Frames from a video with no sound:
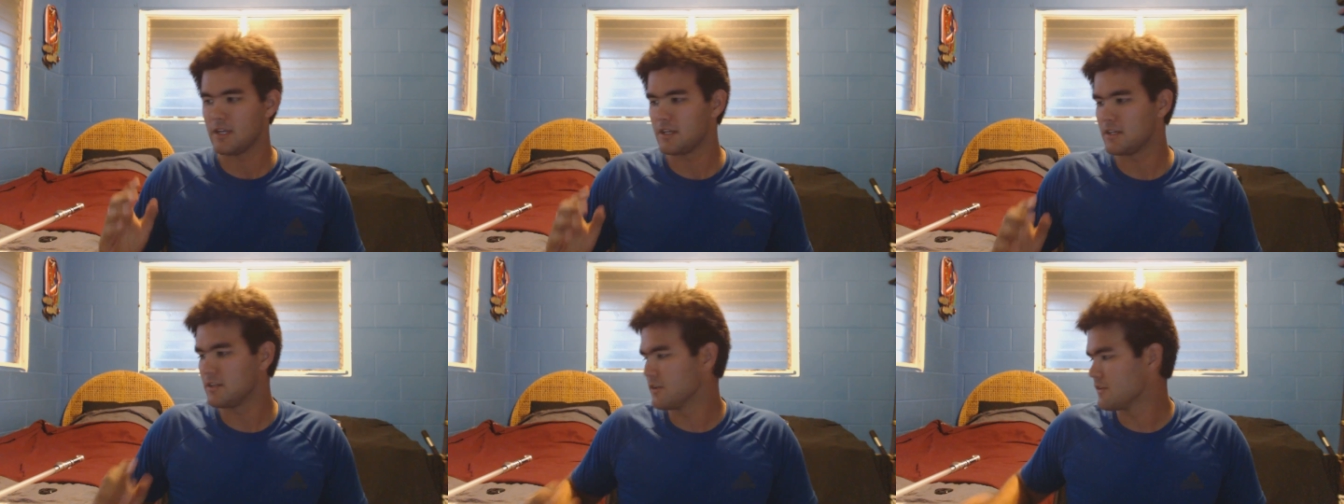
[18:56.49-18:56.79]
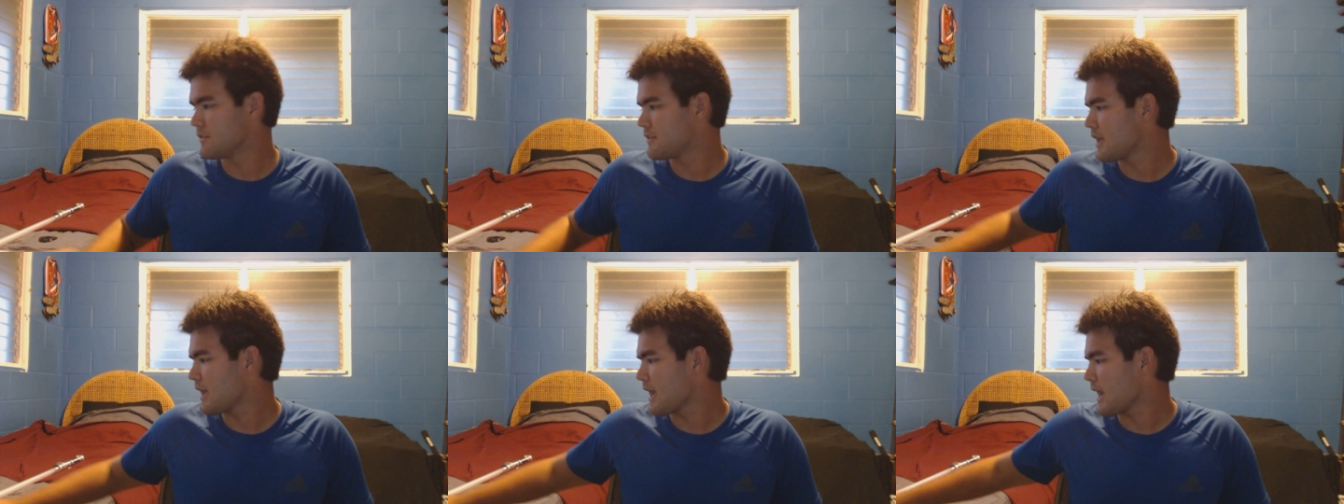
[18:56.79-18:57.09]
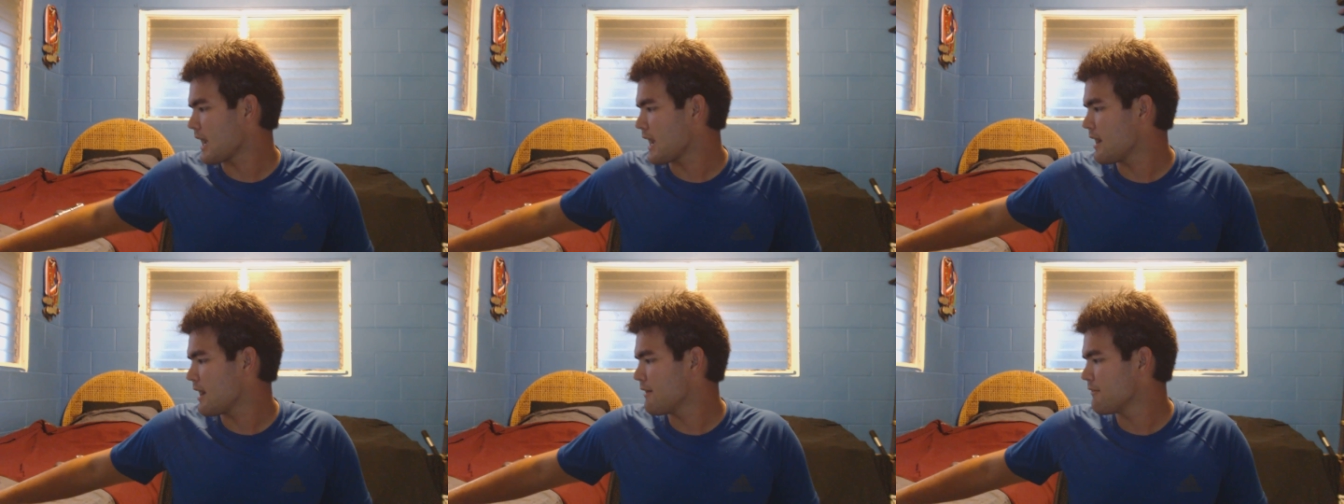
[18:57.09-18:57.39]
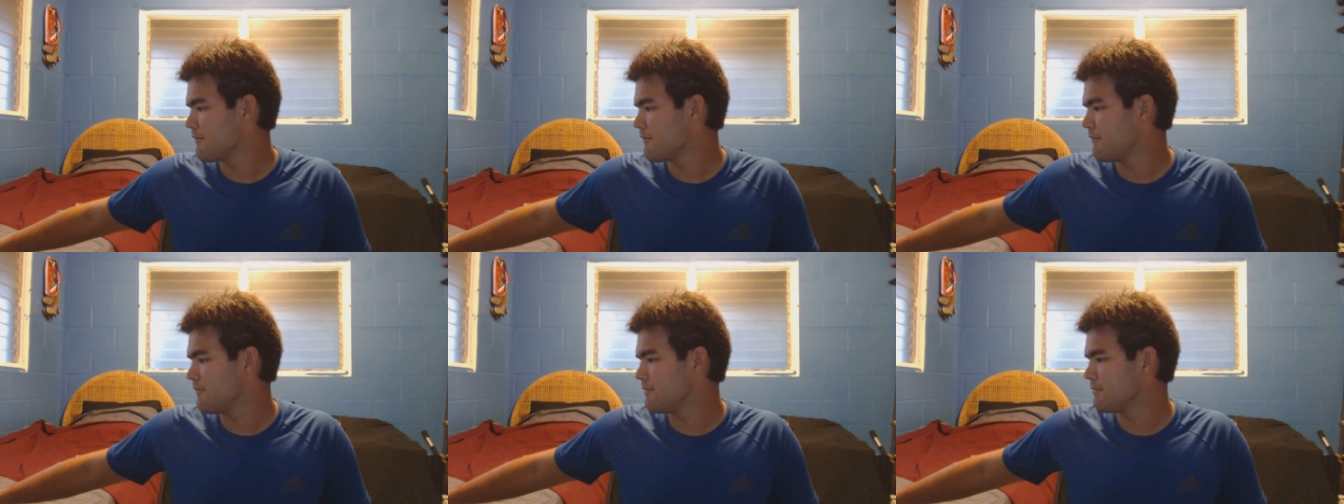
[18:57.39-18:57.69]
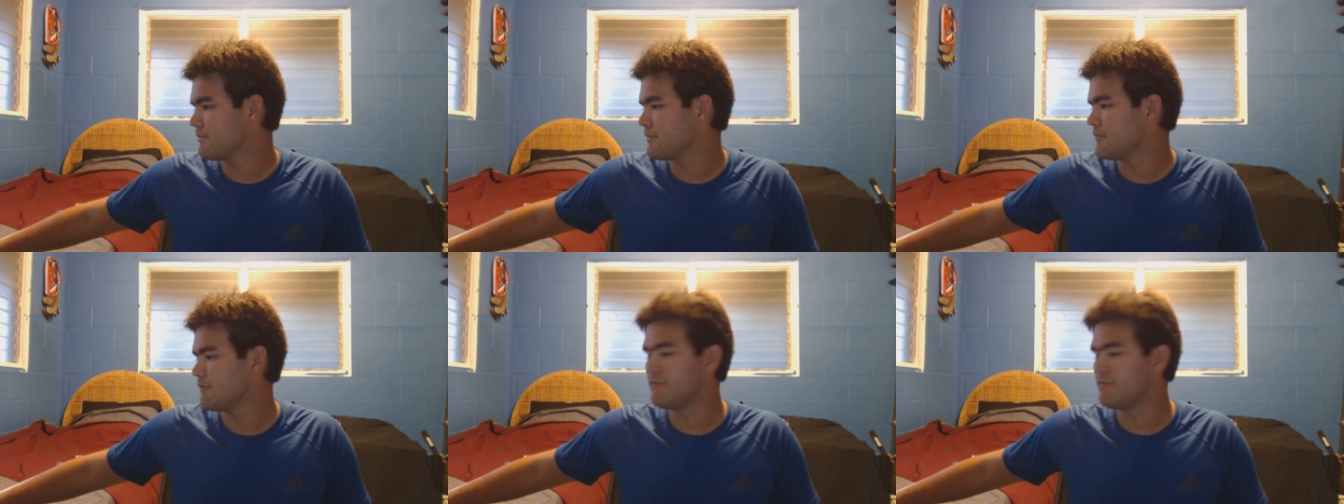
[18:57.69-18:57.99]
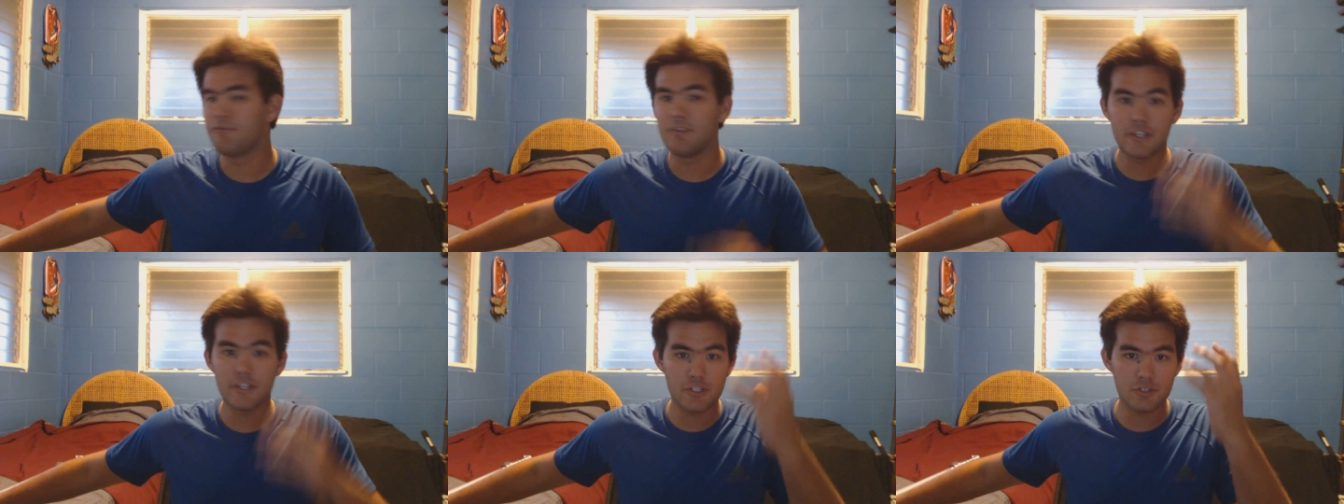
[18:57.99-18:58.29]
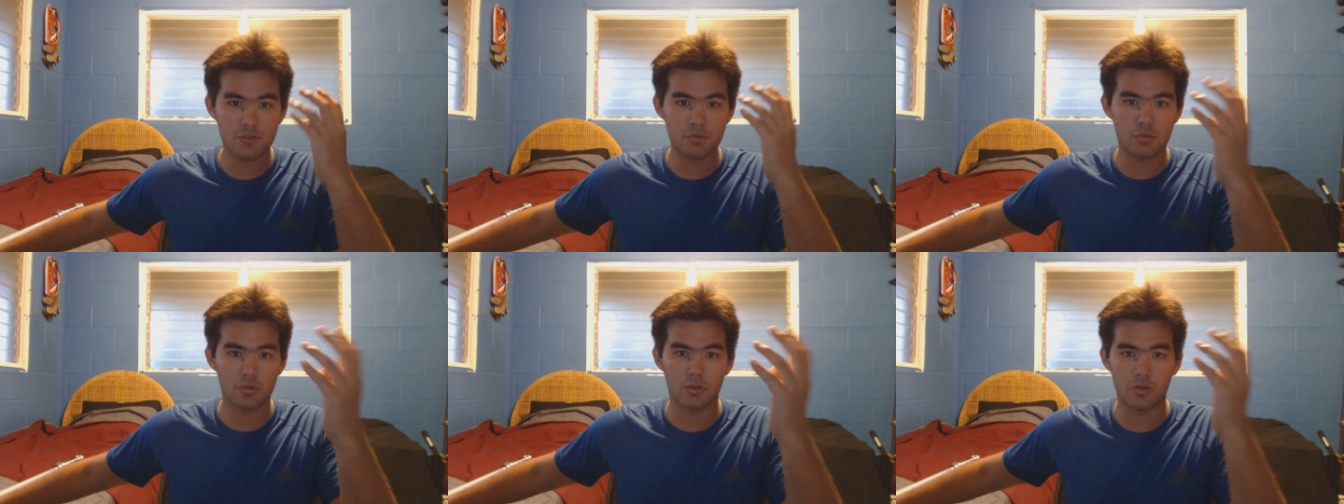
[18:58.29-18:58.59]
you know, they have a
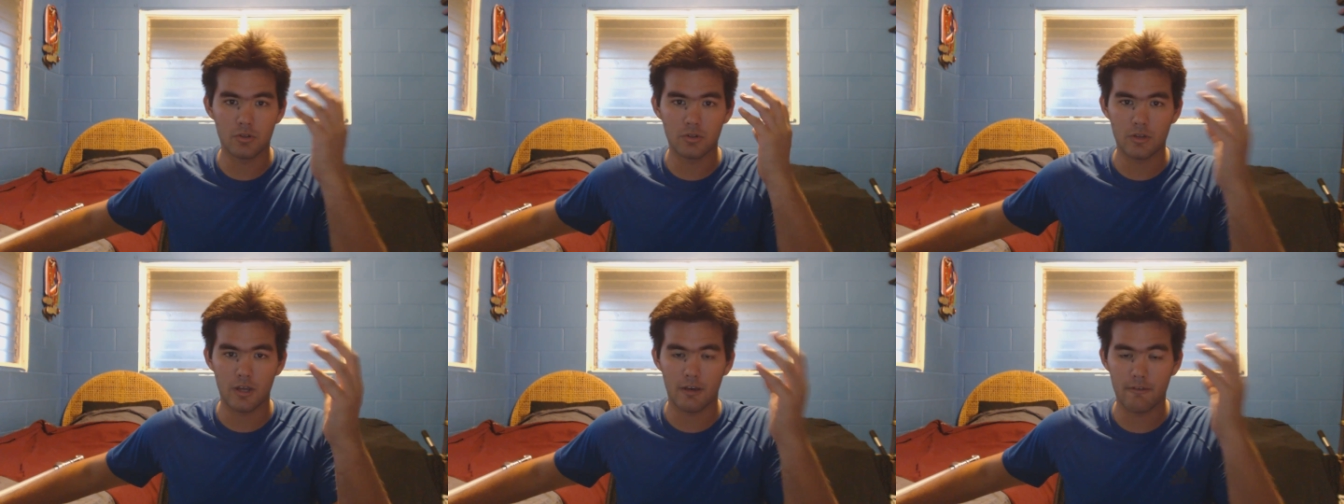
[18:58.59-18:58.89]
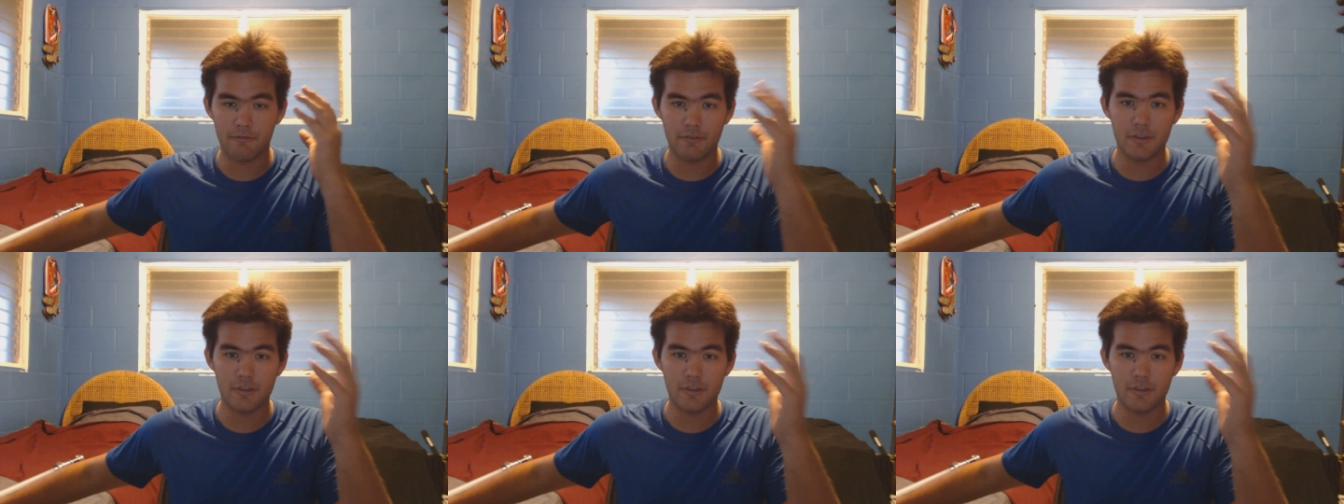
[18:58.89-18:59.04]
visual